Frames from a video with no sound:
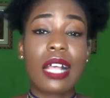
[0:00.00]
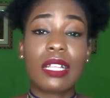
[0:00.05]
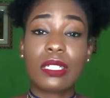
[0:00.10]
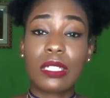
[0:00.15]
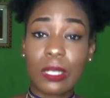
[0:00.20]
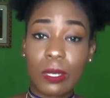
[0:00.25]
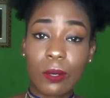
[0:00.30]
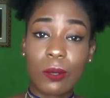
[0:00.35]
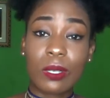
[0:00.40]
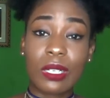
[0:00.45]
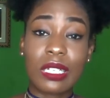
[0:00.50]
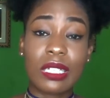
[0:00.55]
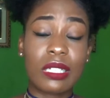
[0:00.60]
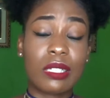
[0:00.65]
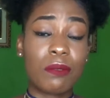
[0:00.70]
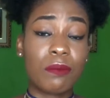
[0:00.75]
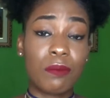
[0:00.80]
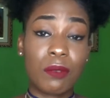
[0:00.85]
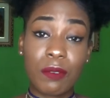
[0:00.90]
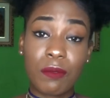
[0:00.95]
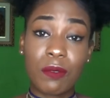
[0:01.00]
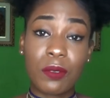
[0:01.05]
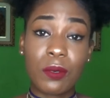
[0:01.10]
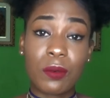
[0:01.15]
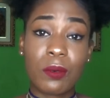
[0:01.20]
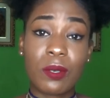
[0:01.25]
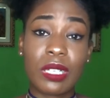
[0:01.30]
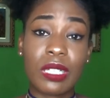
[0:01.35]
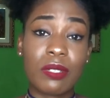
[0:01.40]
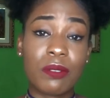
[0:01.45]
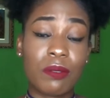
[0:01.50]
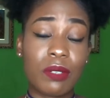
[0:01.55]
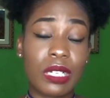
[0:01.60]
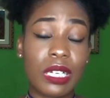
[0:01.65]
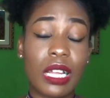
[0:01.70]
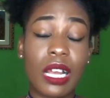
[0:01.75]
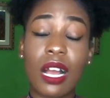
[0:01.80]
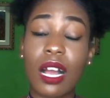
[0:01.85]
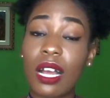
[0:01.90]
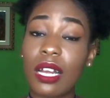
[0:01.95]
So this review is
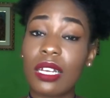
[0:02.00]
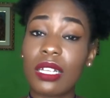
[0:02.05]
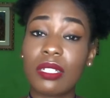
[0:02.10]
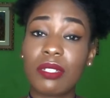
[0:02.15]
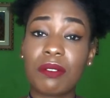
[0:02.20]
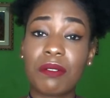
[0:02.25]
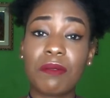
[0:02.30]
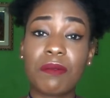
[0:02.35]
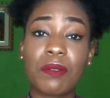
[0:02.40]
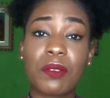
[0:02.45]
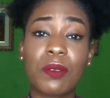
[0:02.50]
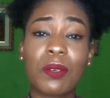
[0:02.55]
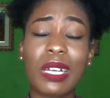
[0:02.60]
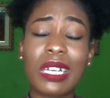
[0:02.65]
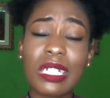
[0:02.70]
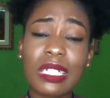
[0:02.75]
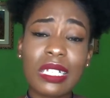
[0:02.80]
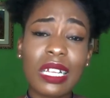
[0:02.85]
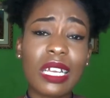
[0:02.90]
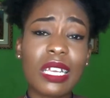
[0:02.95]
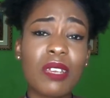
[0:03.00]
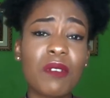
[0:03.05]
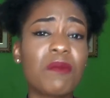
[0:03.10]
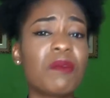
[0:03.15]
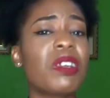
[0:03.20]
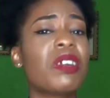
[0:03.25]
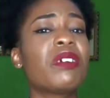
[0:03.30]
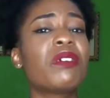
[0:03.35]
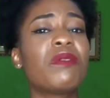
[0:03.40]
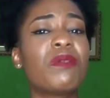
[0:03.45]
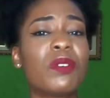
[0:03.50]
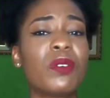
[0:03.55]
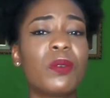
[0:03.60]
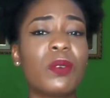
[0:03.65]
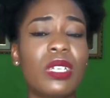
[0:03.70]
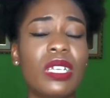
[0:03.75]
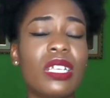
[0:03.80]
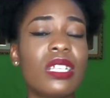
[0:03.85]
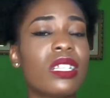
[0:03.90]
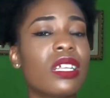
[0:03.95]
really an honest review. And it's not even a
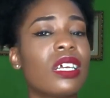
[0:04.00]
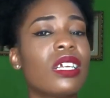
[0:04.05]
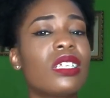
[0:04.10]
review either.